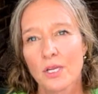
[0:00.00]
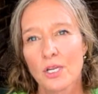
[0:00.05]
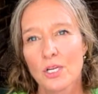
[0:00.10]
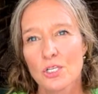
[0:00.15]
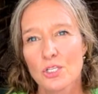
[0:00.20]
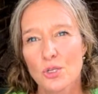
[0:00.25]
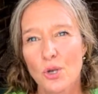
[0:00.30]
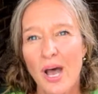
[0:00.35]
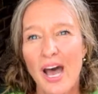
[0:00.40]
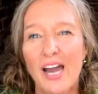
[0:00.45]

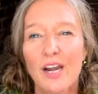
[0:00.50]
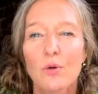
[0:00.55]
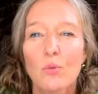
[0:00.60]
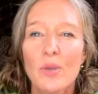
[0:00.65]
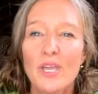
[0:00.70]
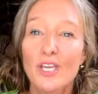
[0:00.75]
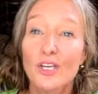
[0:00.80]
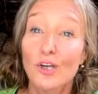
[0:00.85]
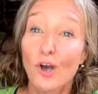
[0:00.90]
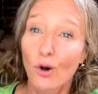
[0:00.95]
So how do we
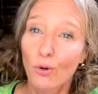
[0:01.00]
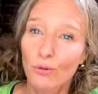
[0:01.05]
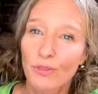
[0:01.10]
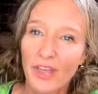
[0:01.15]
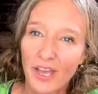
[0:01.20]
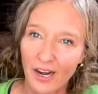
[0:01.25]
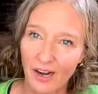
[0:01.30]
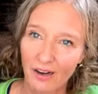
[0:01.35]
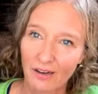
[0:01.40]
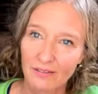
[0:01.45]
go
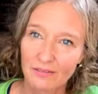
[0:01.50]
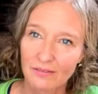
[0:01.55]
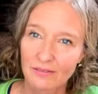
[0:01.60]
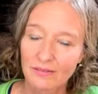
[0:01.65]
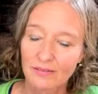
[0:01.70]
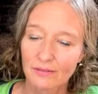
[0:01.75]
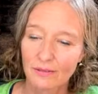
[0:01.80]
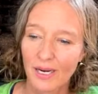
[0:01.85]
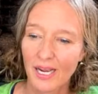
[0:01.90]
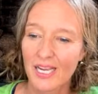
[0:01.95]
there,
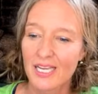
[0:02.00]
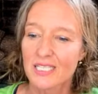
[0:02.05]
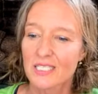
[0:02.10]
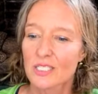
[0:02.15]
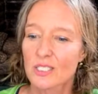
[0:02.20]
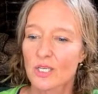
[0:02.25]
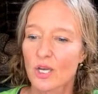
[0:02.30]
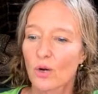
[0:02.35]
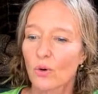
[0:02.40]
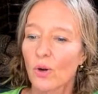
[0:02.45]
right?
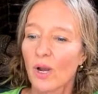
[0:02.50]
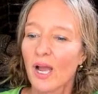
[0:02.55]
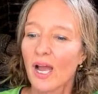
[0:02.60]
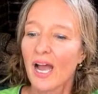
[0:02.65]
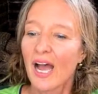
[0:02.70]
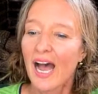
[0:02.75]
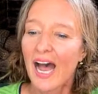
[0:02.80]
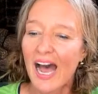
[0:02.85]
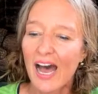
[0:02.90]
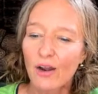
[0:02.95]
So
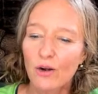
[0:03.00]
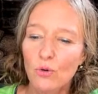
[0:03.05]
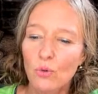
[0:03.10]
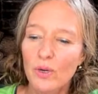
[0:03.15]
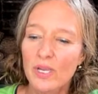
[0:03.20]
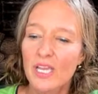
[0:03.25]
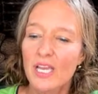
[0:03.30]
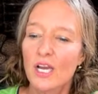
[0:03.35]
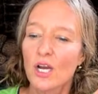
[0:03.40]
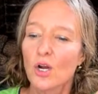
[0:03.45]
how do
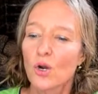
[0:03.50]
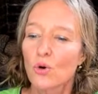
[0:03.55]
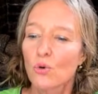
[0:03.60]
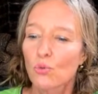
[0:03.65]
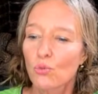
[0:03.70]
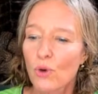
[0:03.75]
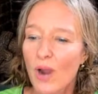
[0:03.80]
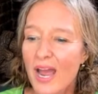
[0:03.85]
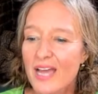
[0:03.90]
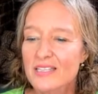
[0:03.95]
we
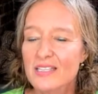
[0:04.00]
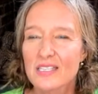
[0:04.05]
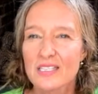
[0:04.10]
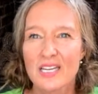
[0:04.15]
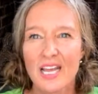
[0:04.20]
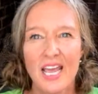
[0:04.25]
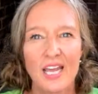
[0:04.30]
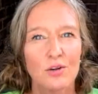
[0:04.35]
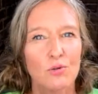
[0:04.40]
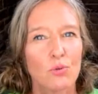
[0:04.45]
rest
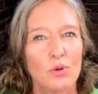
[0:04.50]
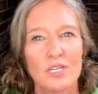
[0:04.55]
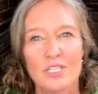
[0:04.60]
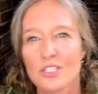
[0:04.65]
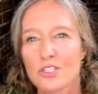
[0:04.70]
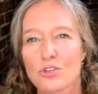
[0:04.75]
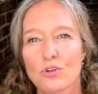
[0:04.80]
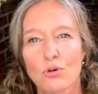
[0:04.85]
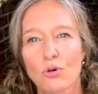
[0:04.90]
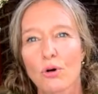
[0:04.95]
and
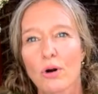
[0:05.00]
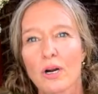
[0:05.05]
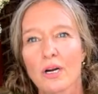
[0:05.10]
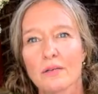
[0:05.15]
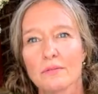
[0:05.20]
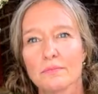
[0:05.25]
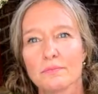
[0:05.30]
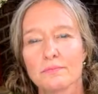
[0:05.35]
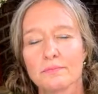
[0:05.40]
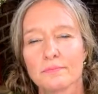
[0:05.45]
restore,
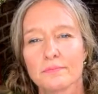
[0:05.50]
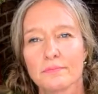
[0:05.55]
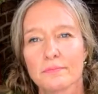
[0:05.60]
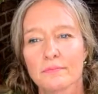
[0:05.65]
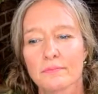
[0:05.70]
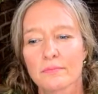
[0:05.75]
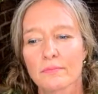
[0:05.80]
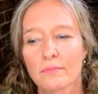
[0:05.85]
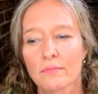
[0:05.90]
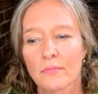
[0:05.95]

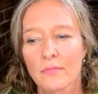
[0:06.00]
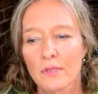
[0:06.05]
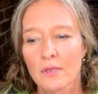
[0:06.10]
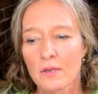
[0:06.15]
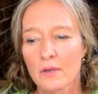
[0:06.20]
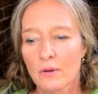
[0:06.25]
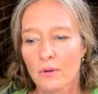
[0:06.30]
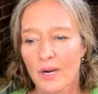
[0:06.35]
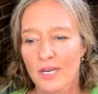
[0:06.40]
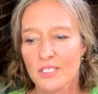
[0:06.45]

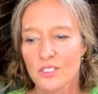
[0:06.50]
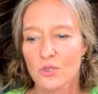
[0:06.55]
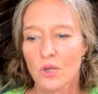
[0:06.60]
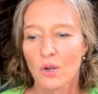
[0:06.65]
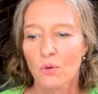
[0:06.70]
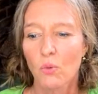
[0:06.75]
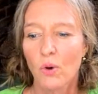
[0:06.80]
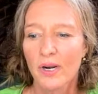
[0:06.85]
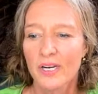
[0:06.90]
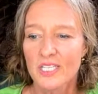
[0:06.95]
right? So I
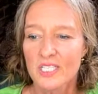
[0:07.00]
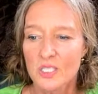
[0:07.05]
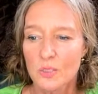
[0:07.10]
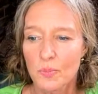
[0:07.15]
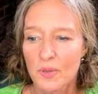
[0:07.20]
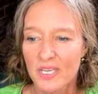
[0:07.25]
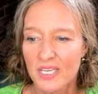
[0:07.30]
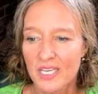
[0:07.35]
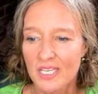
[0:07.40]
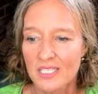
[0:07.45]
want to
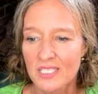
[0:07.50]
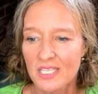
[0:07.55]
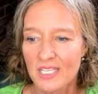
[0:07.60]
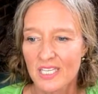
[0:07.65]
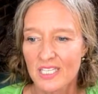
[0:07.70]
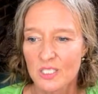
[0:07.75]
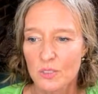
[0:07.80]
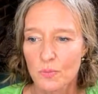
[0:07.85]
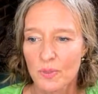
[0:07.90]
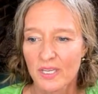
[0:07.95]
speak into
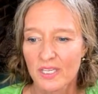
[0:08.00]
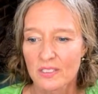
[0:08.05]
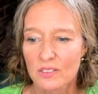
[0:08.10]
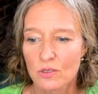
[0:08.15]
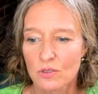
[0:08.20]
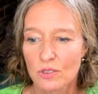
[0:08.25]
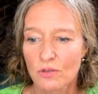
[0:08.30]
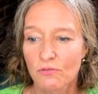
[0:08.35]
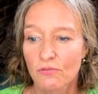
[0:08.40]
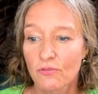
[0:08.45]
this because
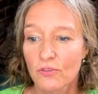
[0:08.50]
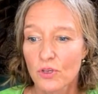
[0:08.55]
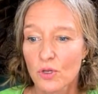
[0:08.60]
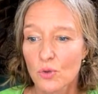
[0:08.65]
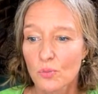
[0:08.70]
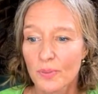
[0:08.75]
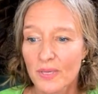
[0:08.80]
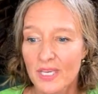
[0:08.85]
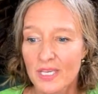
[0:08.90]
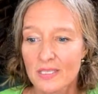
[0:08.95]
there's a few
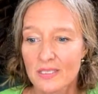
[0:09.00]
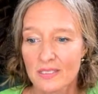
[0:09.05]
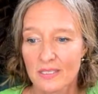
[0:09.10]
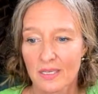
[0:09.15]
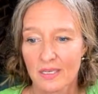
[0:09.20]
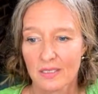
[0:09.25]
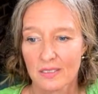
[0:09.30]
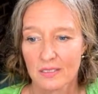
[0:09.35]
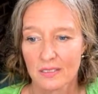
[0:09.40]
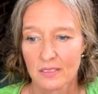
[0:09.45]

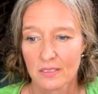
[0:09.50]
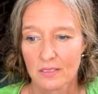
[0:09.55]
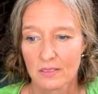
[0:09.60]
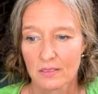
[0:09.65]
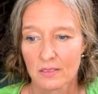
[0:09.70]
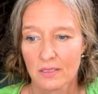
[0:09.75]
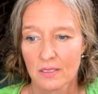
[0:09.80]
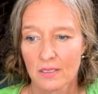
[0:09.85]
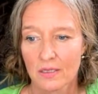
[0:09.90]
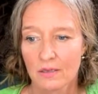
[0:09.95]
pieces,
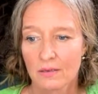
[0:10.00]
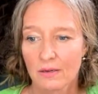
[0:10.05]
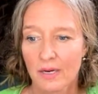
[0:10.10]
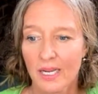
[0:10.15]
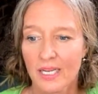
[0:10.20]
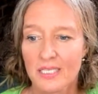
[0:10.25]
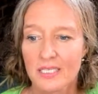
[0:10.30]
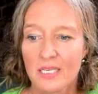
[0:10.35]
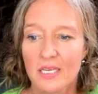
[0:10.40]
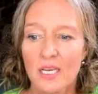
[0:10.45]

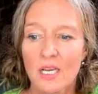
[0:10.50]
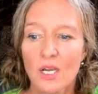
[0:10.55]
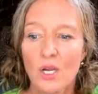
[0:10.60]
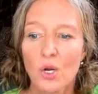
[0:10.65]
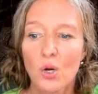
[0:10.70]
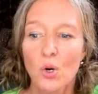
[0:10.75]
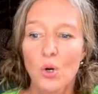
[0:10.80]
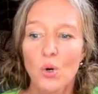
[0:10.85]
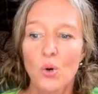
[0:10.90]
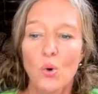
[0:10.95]
right?
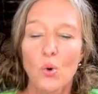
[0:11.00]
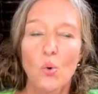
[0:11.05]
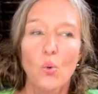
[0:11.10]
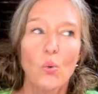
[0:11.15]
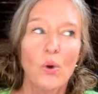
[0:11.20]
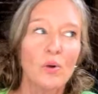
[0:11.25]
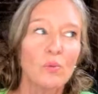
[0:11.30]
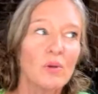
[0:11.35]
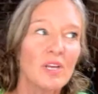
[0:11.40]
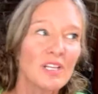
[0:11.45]

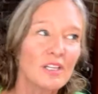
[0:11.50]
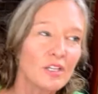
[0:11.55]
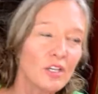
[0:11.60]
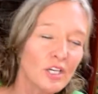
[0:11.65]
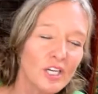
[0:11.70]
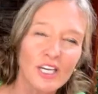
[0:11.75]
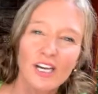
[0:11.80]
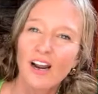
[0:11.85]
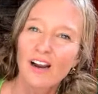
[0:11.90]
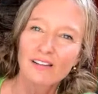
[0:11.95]
When we
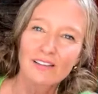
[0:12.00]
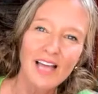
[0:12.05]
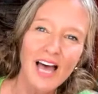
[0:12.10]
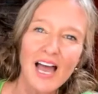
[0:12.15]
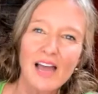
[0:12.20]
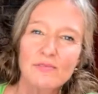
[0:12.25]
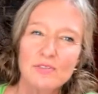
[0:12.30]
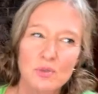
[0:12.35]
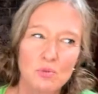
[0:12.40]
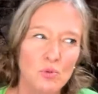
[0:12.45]
look at our
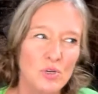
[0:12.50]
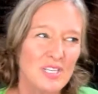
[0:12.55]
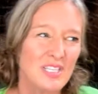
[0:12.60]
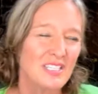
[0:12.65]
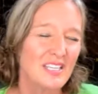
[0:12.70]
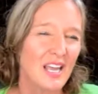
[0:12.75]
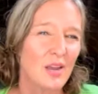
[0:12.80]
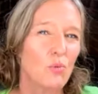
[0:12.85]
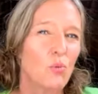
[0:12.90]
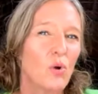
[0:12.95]
lives and we
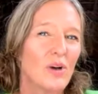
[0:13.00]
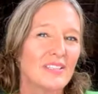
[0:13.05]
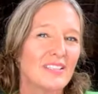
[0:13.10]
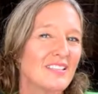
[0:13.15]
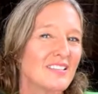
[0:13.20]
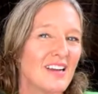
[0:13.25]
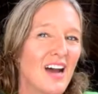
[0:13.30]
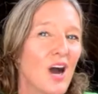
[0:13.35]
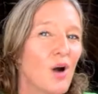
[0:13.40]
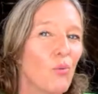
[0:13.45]
say, what's
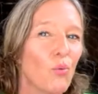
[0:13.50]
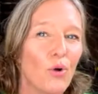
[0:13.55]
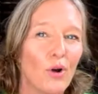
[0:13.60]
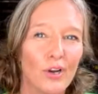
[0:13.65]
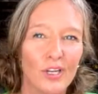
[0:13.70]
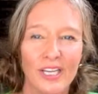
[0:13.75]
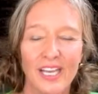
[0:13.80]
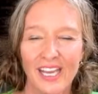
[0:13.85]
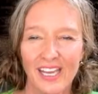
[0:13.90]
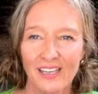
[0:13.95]
not
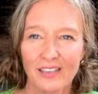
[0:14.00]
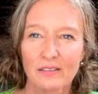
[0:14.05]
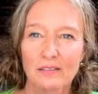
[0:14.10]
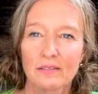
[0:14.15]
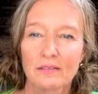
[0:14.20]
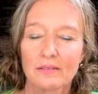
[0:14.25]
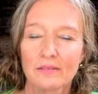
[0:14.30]
working?